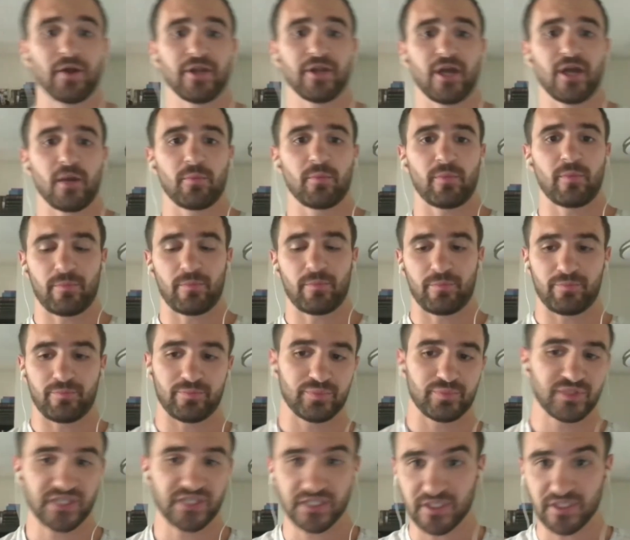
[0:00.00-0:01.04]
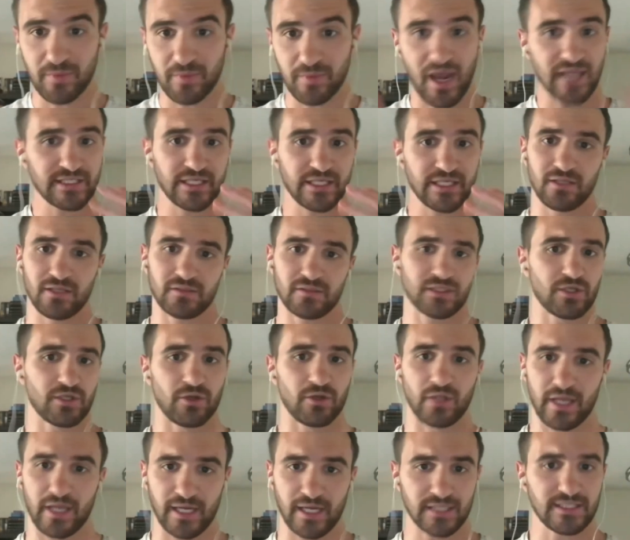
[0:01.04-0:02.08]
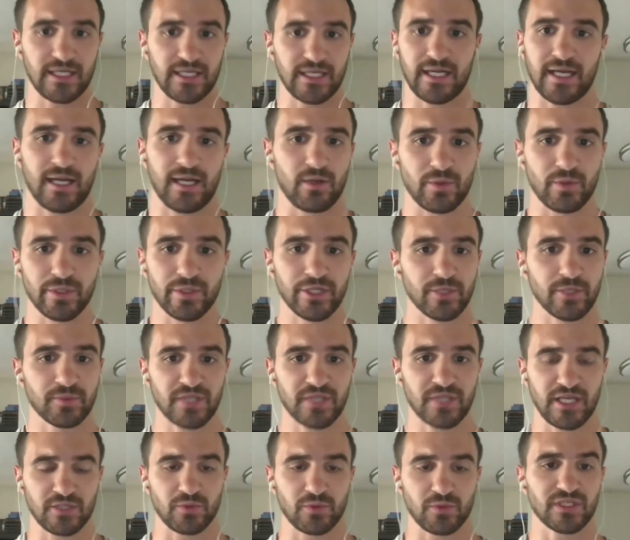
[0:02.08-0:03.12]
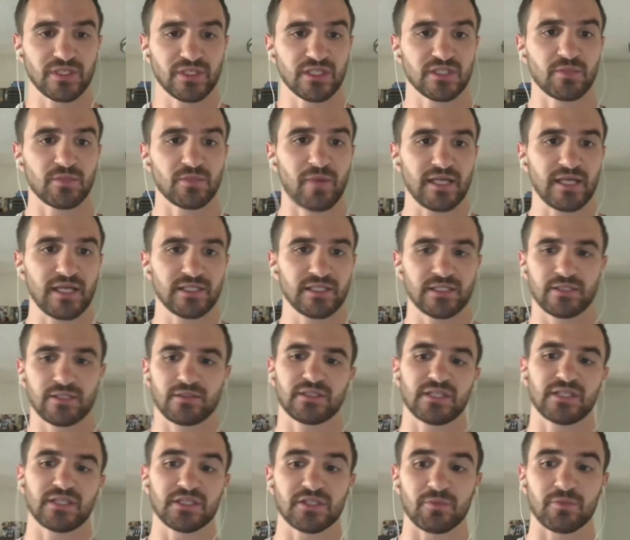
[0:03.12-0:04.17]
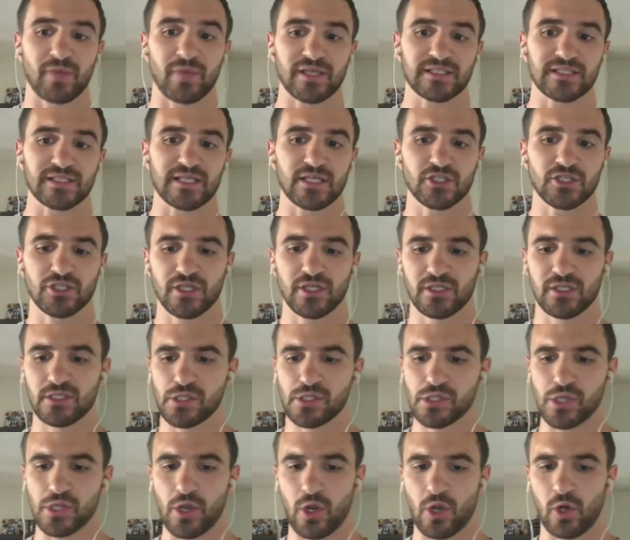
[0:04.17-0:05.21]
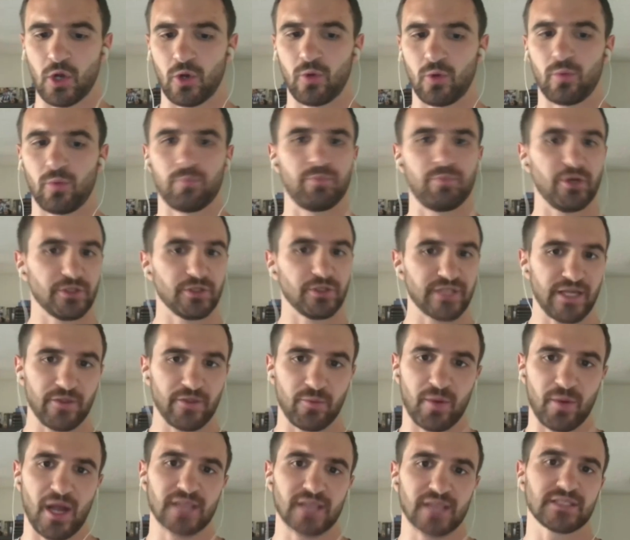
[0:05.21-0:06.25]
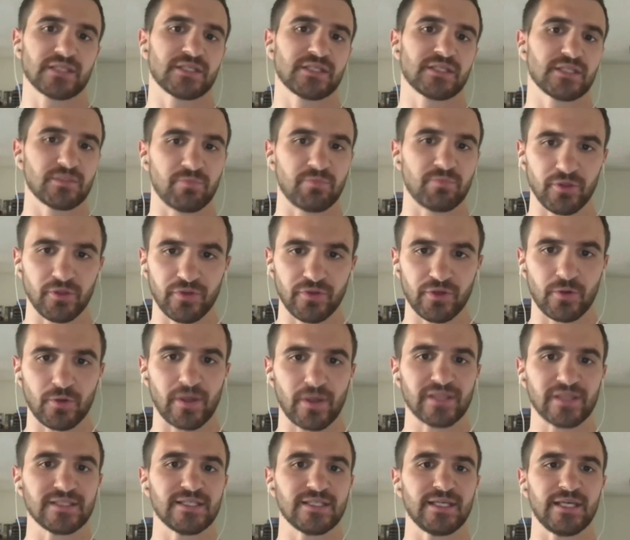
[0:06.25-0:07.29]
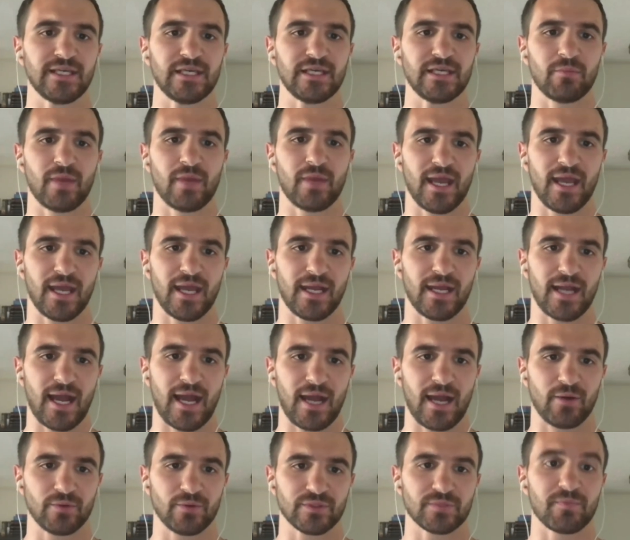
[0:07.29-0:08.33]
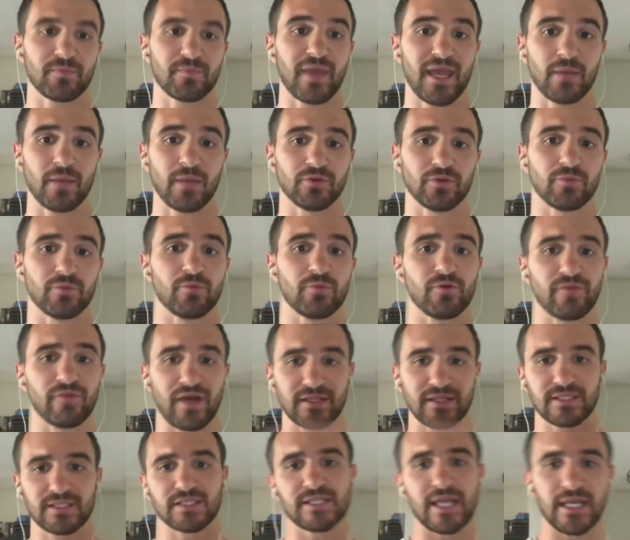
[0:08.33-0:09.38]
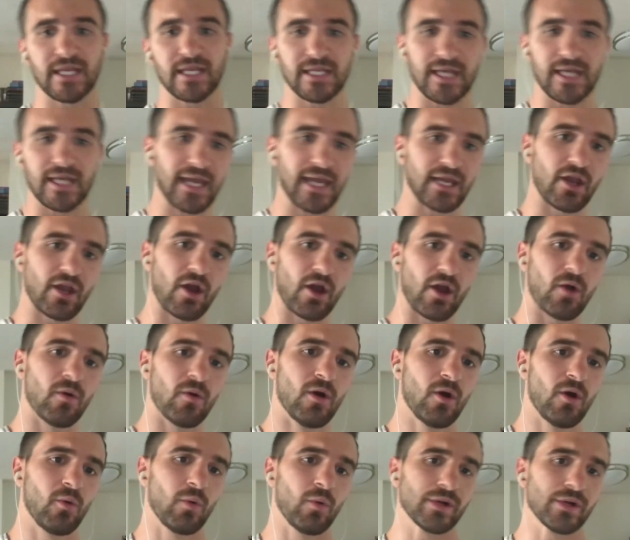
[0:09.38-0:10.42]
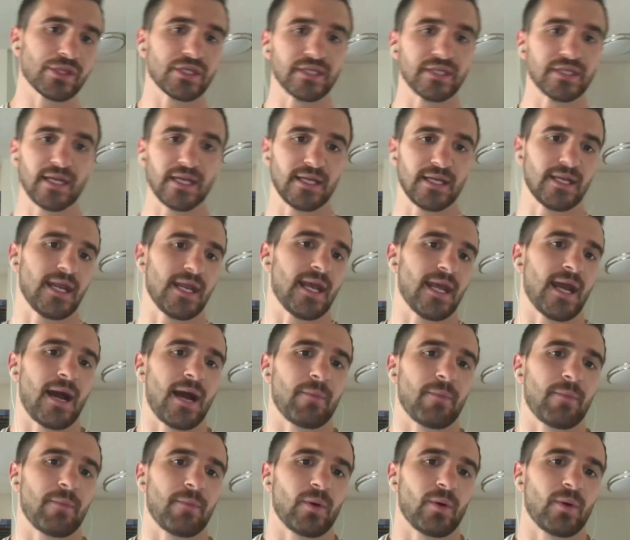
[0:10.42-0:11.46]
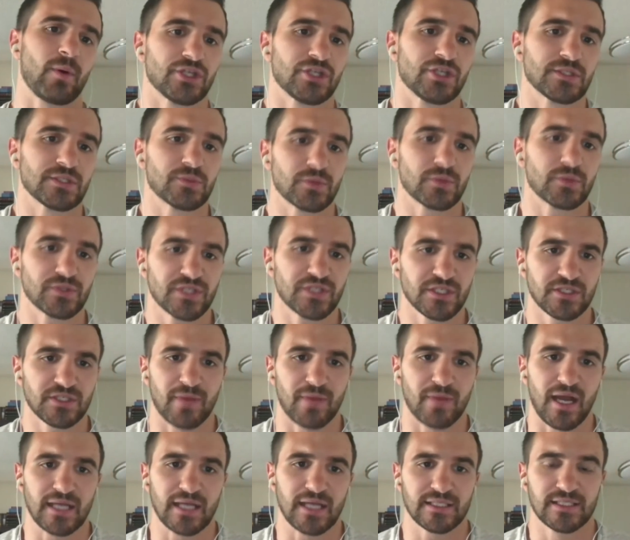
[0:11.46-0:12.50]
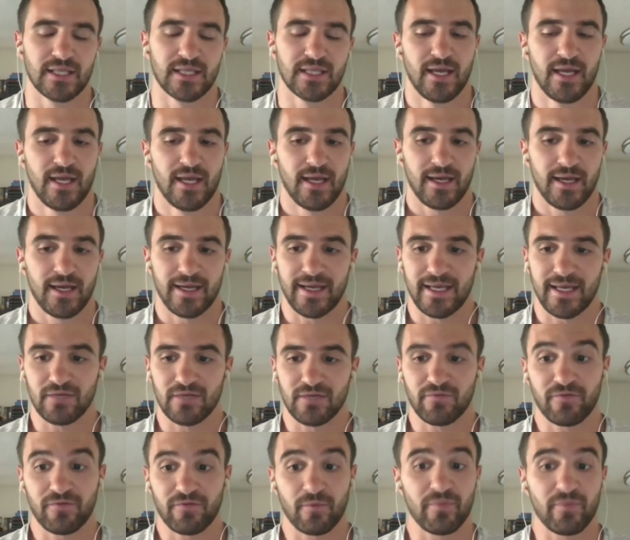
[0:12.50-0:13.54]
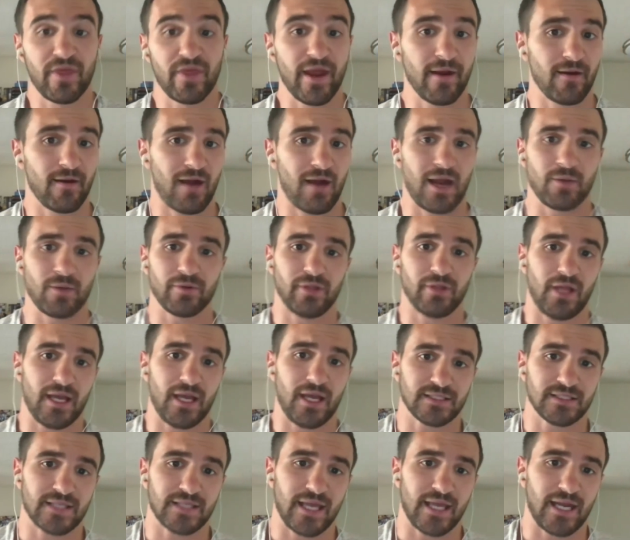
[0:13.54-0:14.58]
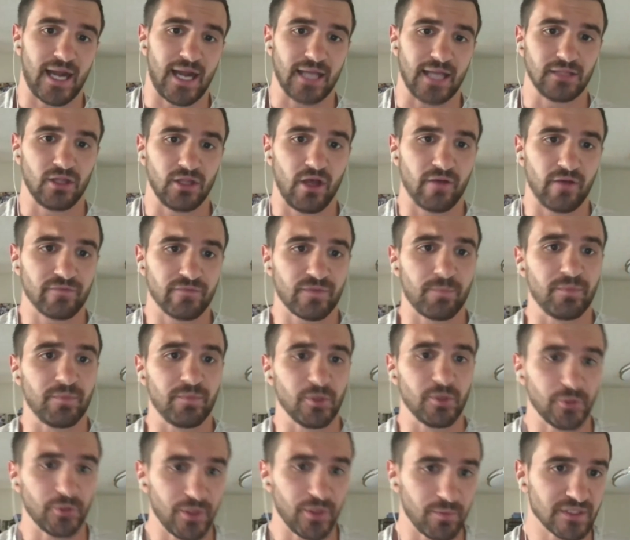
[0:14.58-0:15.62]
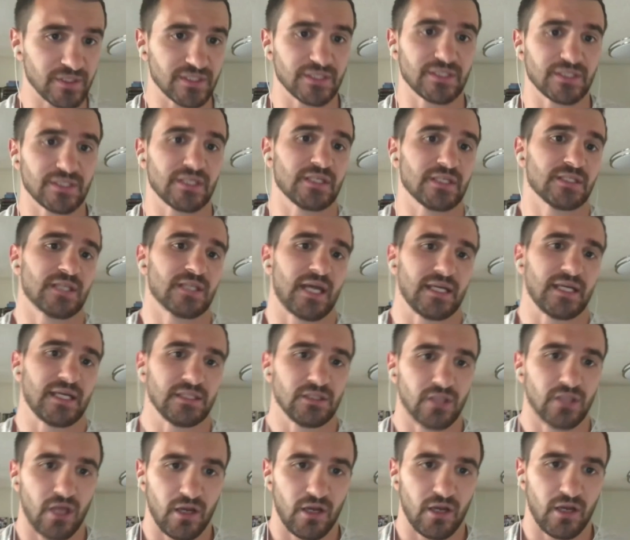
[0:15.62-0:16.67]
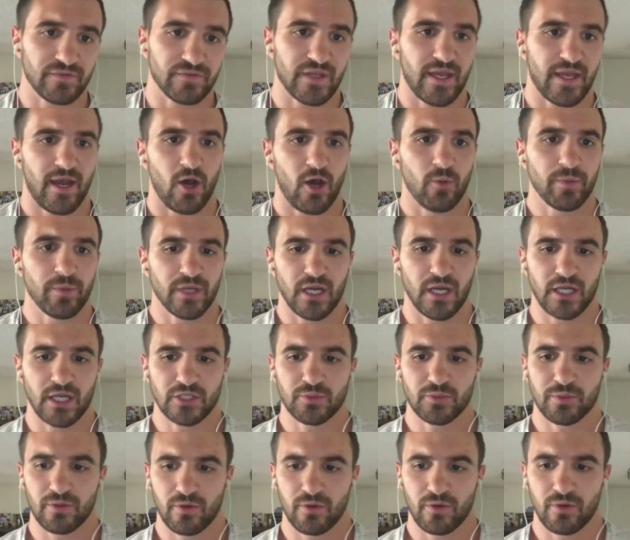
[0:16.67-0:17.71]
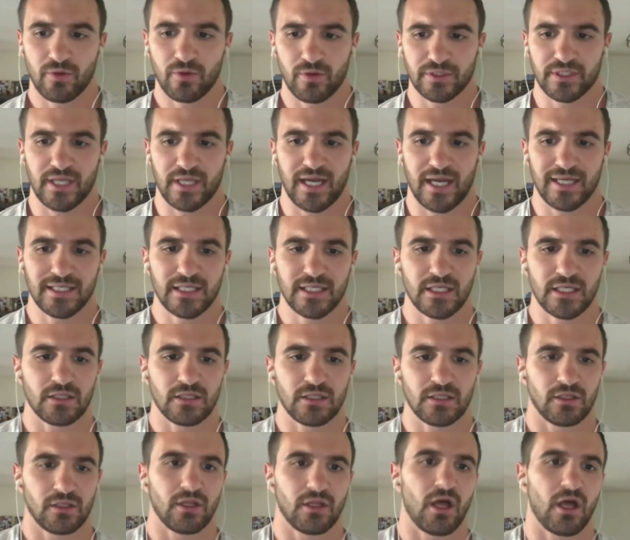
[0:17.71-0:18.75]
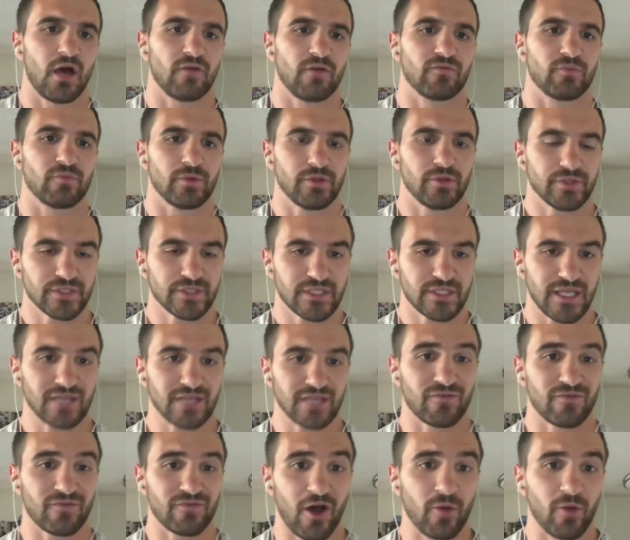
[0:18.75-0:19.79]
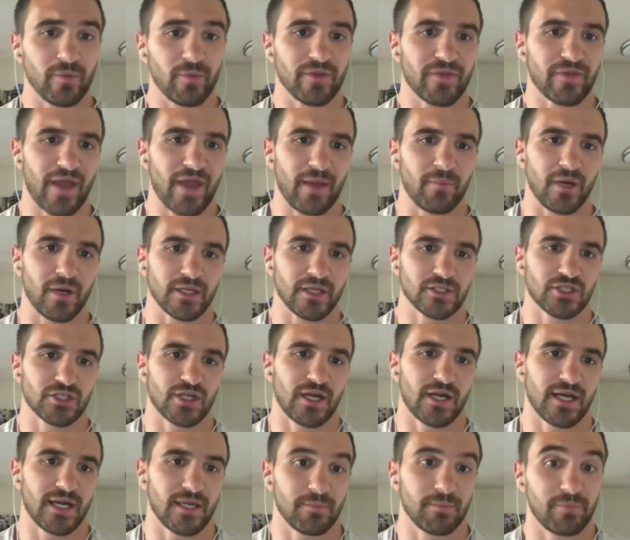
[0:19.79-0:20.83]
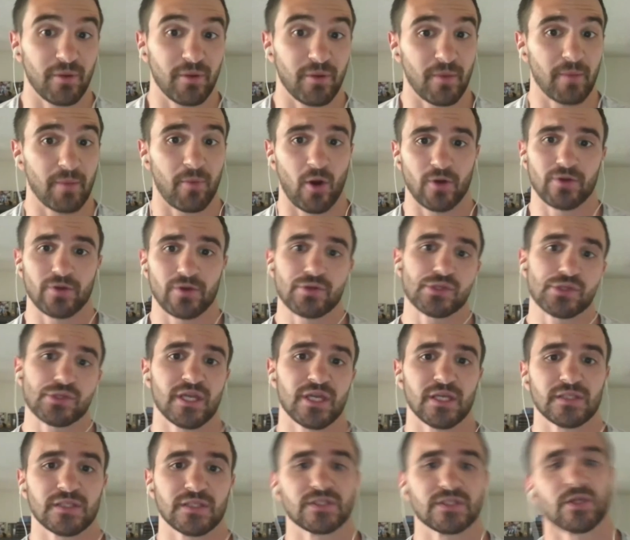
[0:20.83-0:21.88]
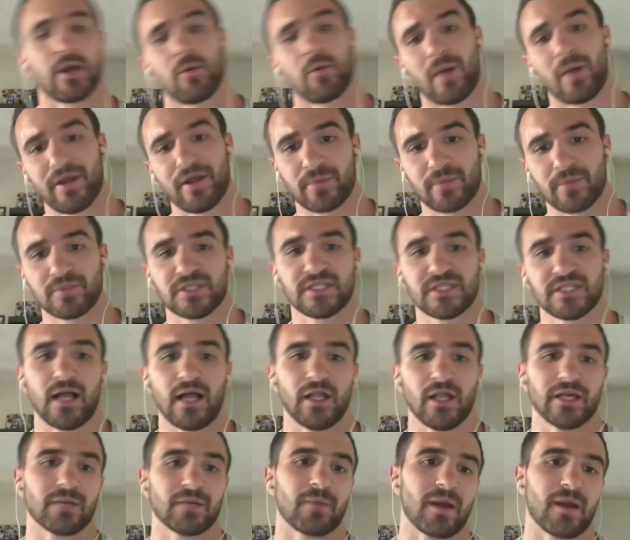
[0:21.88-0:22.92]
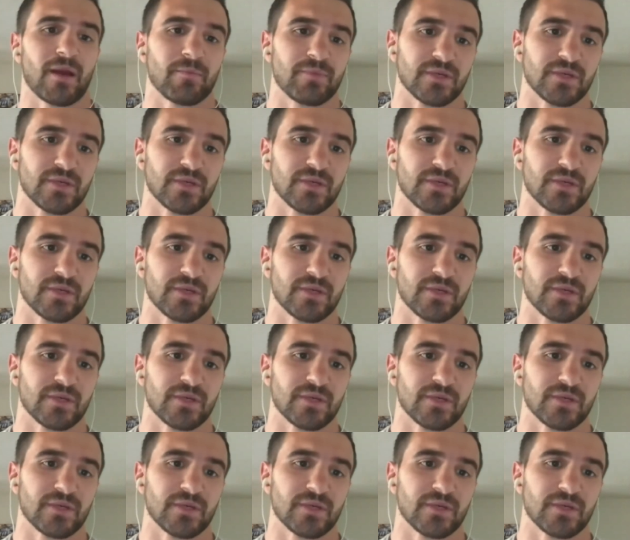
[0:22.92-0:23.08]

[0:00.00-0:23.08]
up systemizing it. So like I said, I got really obsessed with systemization. So built out the processes, built the great team, and I was able to move out to San Diego once the day-to-day operations were systemized. And from there, I realized that I loved building businesses. I loved helping entrepreneurs. I didn't love real estate development that much, but my partners did. So I wound up selling my